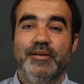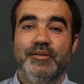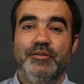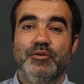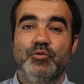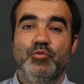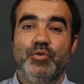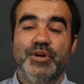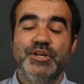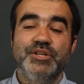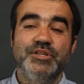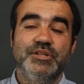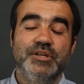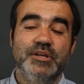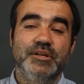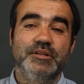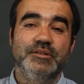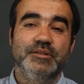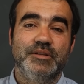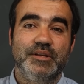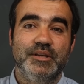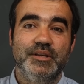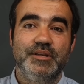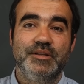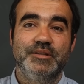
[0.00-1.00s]
The
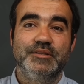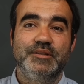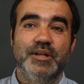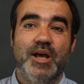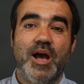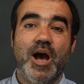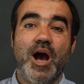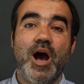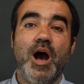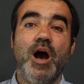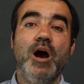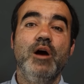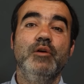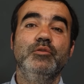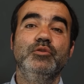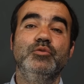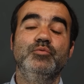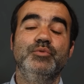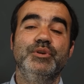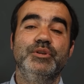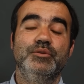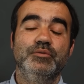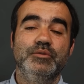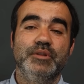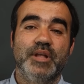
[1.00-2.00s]
question is how do
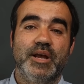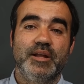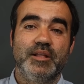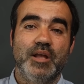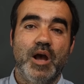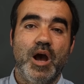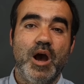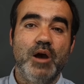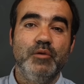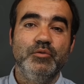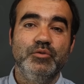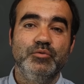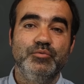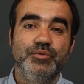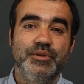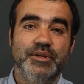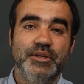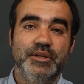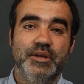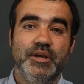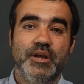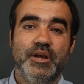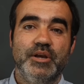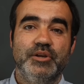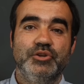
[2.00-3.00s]
we do that? How do
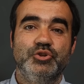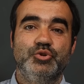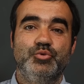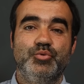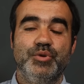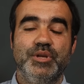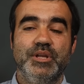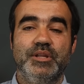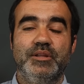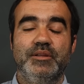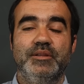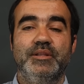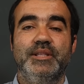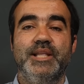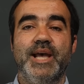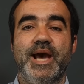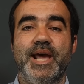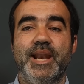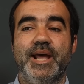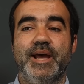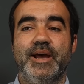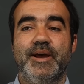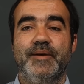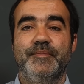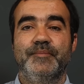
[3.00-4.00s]
we treat
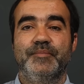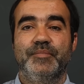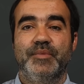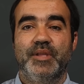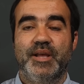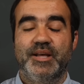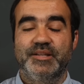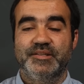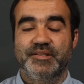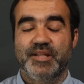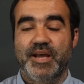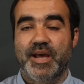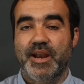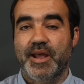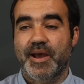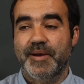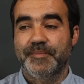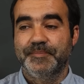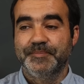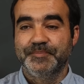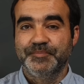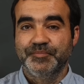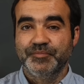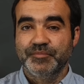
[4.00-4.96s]
data as data?